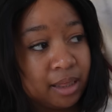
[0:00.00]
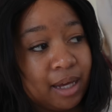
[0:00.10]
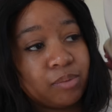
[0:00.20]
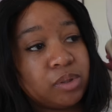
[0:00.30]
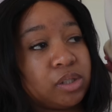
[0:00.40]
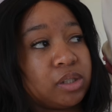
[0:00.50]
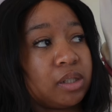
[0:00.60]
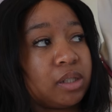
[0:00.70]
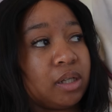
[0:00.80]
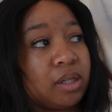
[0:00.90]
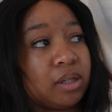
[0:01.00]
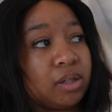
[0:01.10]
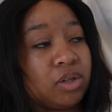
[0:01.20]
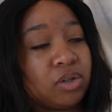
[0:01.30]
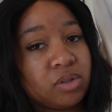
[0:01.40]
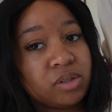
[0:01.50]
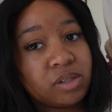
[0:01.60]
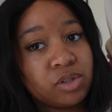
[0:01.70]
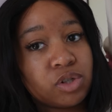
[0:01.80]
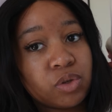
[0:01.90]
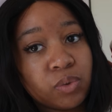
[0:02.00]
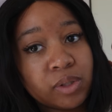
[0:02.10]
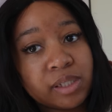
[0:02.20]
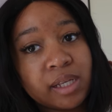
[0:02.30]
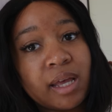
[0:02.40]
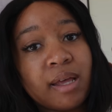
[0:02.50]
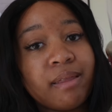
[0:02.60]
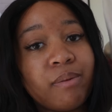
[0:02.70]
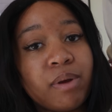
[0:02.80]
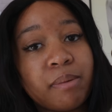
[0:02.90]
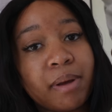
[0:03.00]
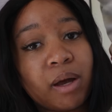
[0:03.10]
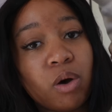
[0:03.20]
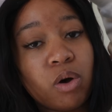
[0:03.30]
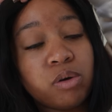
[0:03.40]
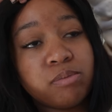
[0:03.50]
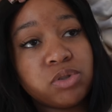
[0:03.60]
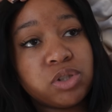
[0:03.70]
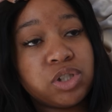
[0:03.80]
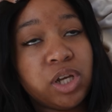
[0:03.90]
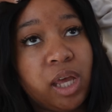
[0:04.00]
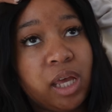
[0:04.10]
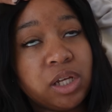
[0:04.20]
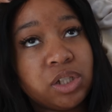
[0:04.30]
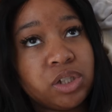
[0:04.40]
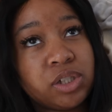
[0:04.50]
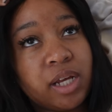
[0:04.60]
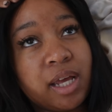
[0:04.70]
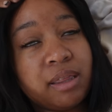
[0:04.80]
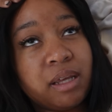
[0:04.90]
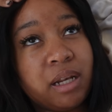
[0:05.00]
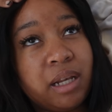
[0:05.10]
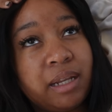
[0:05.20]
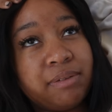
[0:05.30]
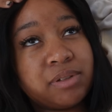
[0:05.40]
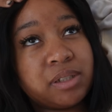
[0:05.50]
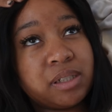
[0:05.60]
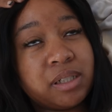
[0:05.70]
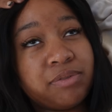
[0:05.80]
that was cute and short. Then we went back home to change and then left